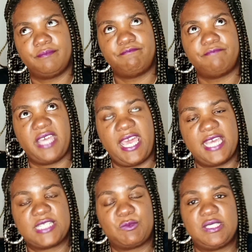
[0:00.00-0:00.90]

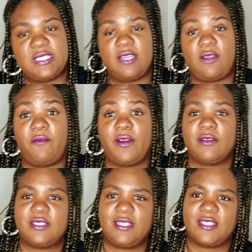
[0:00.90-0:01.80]
as we say, the first
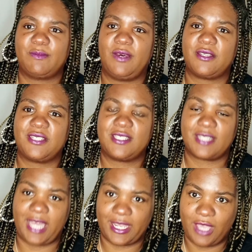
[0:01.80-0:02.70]
6 months is
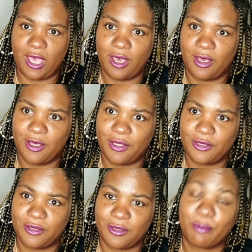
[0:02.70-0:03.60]
like
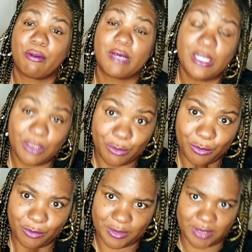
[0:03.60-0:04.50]
the
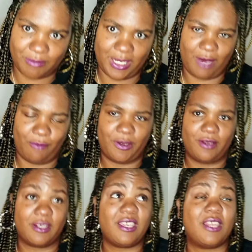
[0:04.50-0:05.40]
prelude. So now we're going
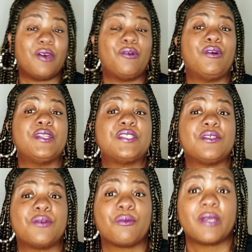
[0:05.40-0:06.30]
to get on to the
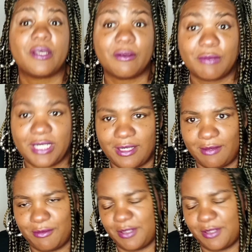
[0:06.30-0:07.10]
real deal,